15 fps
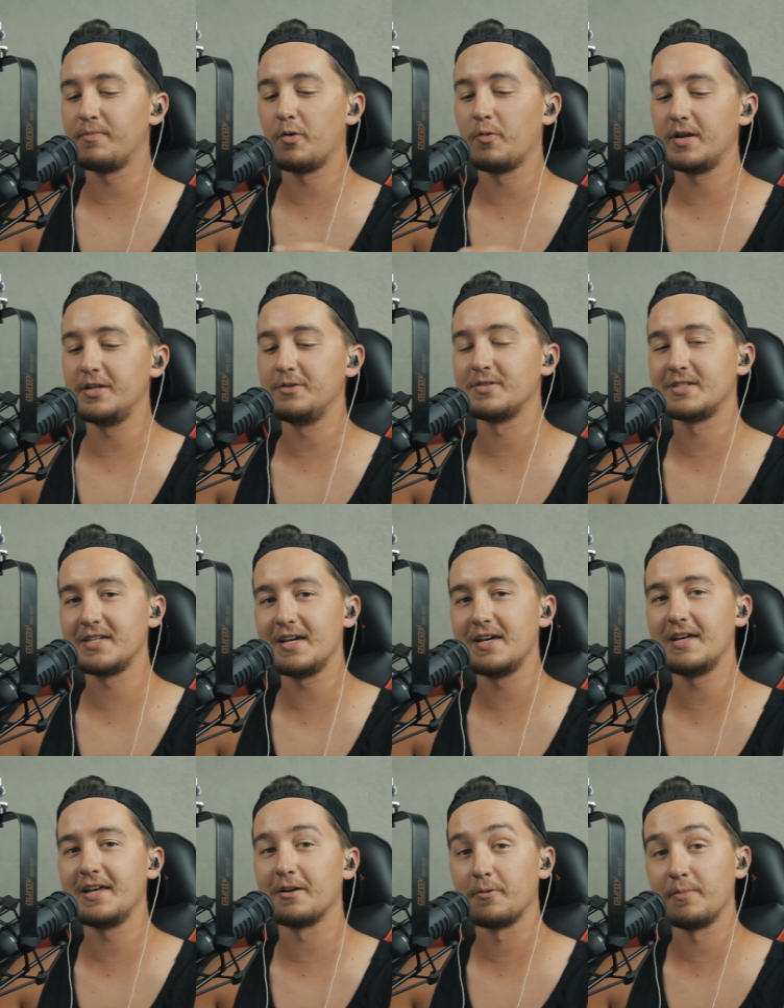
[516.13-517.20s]
but when you see
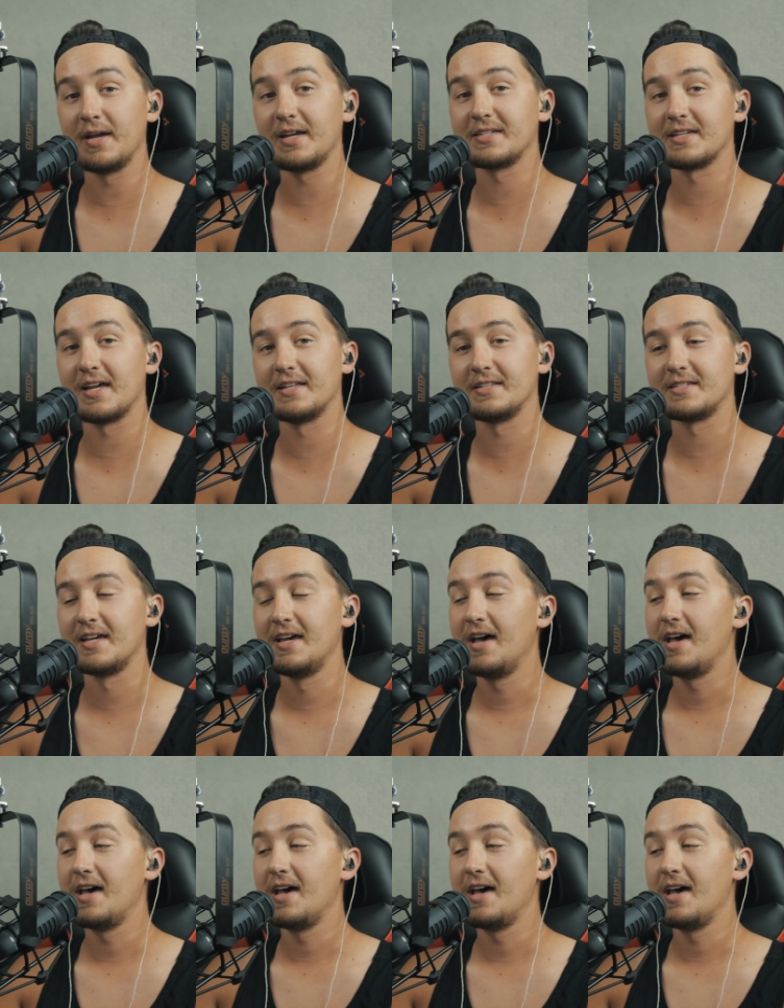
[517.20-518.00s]
it, it'll make sense.